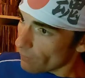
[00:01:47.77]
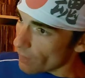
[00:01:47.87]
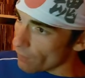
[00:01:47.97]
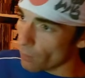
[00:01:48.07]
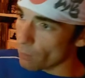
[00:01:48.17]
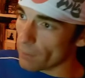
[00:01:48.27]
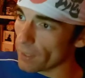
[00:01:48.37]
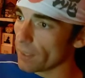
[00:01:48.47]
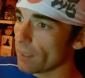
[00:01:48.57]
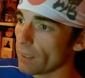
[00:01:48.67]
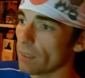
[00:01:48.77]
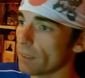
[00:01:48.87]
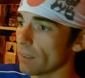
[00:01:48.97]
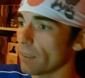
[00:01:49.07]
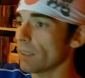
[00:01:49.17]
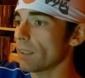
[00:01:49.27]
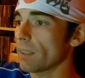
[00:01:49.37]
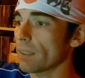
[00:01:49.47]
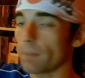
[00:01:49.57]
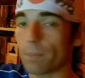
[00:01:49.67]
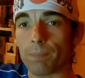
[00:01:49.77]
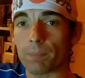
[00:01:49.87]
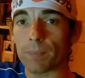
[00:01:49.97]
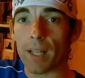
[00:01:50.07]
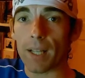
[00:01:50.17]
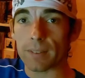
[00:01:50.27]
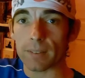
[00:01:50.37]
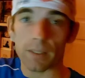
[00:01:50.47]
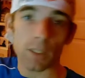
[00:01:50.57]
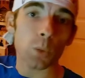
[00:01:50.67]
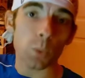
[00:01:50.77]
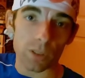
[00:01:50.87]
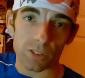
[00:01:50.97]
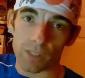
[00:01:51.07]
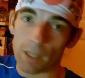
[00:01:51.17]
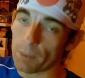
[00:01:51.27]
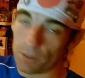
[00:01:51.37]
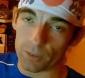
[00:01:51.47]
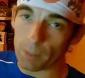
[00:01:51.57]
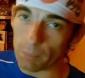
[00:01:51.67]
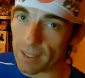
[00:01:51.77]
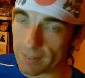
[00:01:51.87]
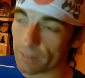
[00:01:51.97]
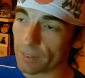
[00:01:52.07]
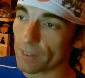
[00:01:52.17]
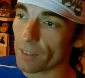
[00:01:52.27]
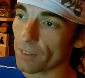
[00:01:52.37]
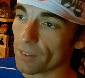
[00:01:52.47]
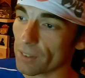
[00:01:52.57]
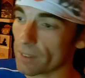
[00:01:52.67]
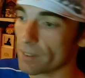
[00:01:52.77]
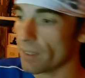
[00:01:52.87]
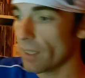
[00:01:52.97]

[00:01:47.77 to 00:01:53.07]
for me that equals a personal best on the distance.